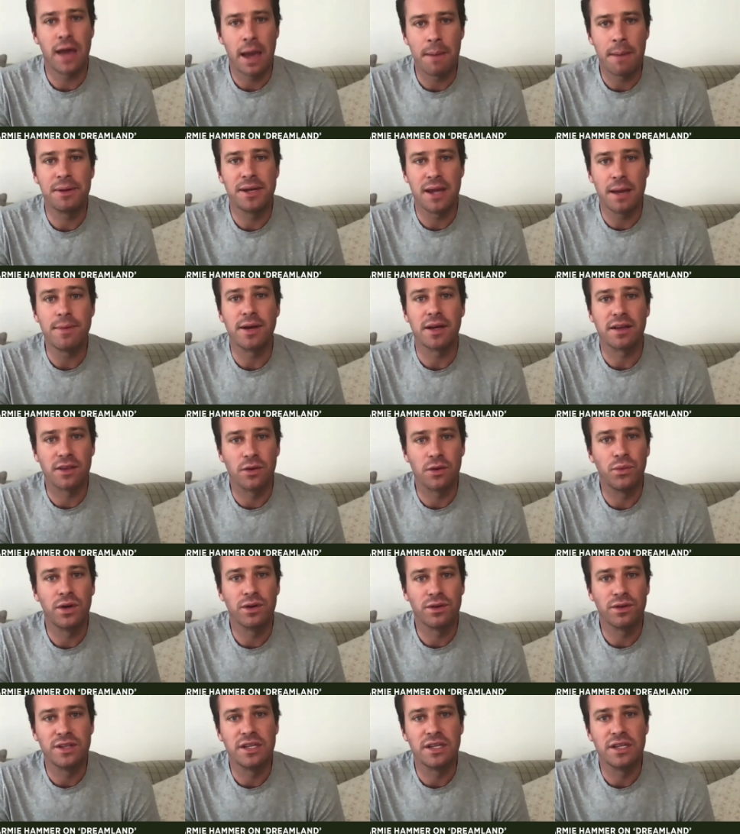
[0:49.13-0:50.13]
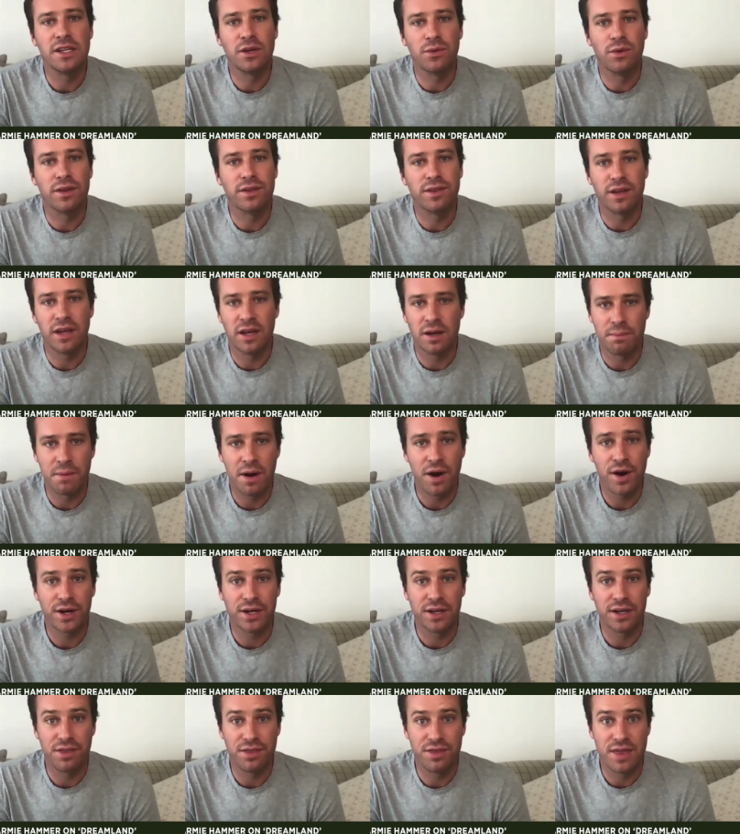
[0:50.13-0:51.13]
epidemic that we are dealing with in
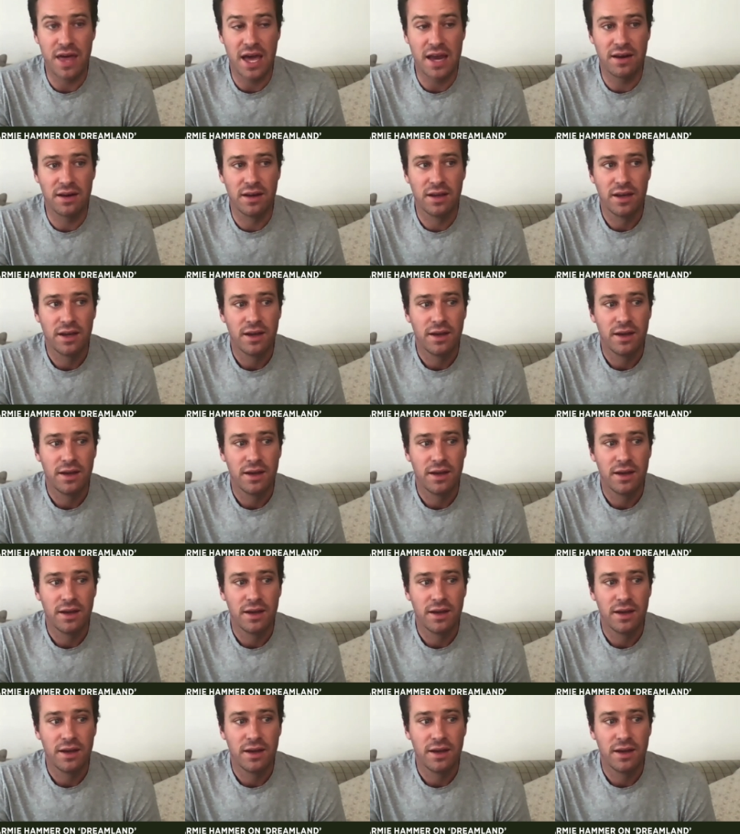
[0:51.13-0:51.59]
America, that